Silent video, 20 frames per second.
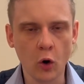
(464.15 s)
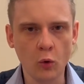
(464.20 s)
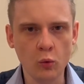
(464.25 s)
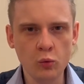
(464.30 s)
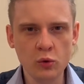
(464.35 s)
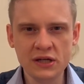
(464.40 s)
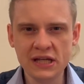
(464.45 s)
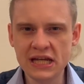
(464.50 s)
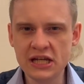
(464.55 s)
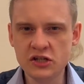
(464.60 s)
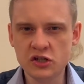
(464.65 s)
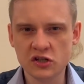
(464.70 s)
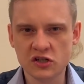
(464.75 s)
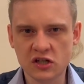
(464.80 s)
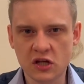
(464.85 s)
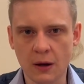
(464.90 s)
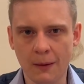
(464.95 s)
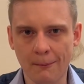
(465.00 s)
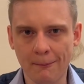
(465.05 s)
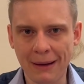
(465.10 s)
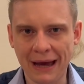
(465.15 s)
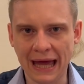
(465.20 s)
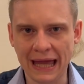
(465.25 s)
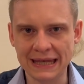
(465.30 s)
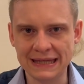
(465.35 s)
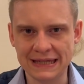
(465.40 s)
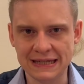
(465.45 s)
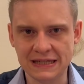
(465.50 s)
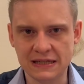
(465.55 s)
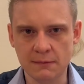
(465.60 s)
or would he just
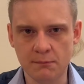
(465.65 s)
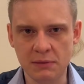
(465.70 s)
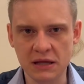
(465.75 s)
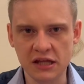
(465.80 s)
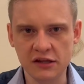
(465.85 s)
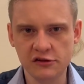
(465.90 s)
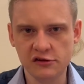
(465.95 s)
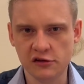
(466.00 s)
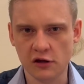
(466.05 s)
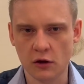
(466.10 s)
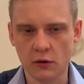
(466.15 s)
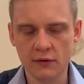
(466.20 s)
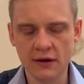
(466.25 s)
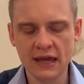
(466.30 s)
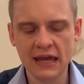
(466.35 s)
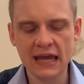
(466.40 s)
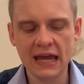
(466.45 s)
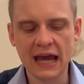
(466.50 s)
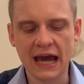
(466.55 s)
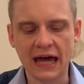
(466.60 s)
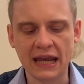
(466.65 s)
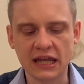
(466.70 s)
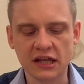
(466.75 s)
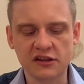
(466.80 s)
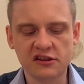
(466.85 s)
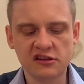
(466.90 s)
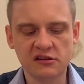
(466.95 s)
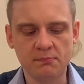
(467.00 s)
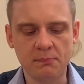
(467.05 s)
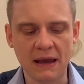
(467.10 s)
command it to be so and
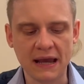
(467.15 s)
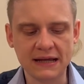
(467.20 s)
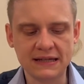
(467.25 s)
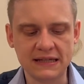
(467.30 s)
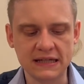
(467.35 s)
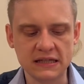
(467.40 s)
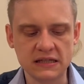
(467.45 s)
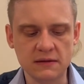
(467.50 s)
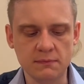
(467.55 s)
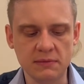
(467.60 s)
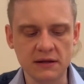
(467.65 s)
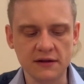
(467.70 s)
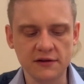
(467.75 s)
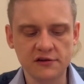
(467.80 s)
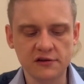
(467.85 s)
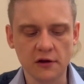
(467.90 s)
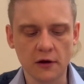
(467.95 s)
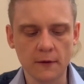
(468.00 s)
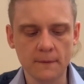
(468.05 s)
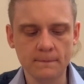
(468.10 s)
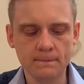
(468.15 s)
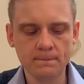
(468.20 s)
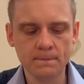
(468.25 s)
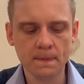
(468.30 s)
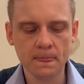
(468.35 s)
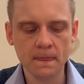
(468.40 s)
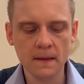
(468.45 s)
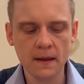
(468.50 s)
expect it to be so?